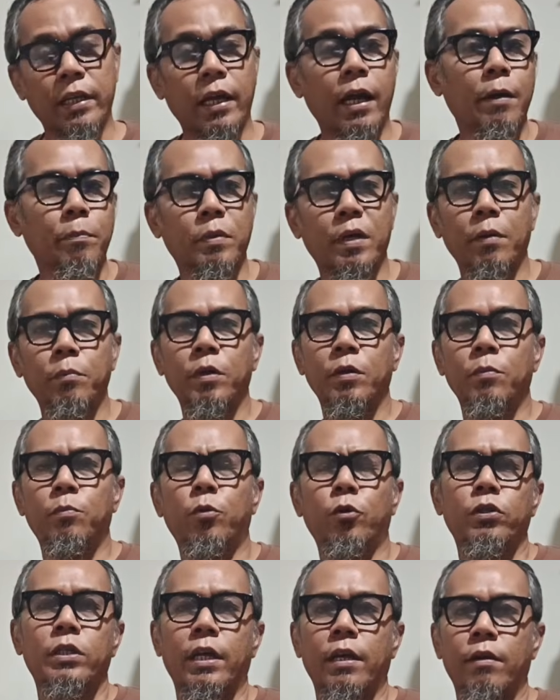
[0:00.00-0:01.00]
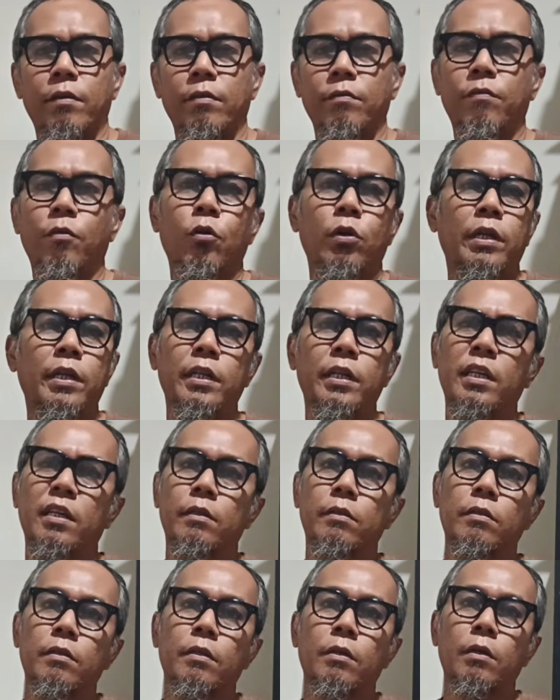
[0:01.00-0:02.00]
upcoming project for
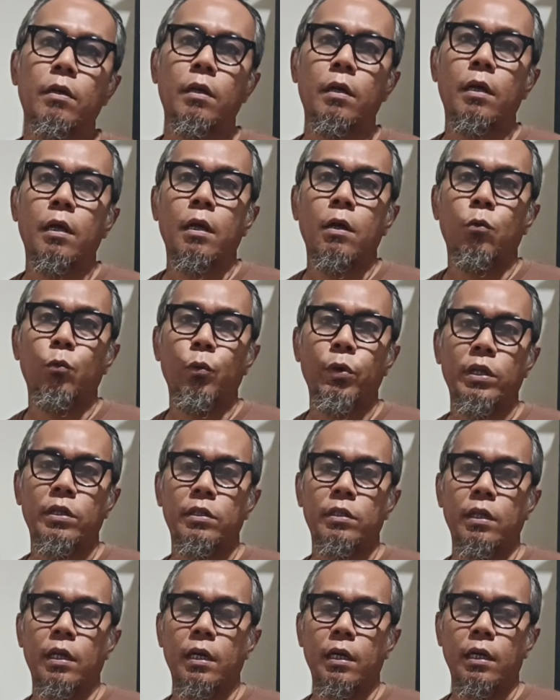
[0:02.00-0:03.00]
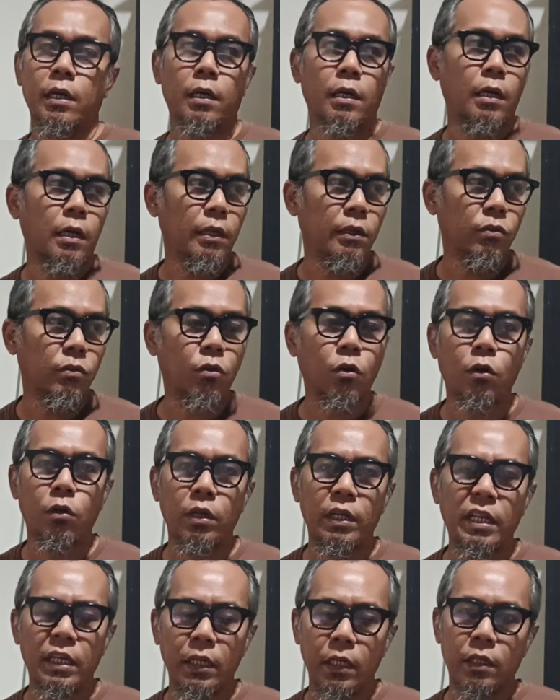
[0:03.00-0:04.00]
Linux, which is
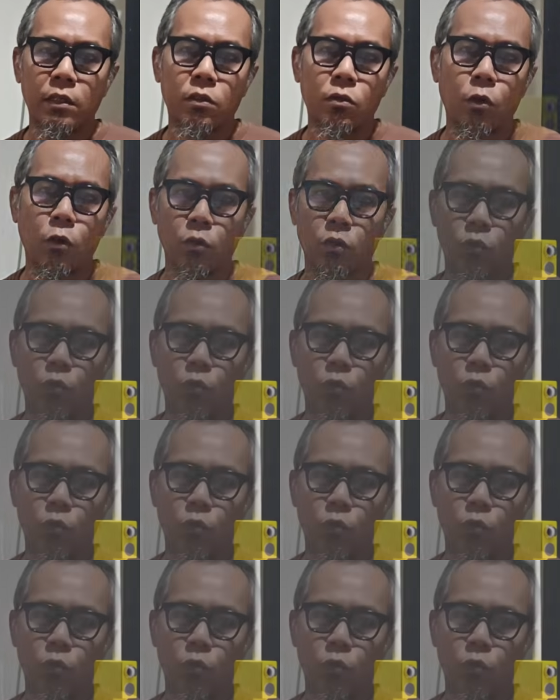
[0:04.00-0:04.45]
called Linux Hot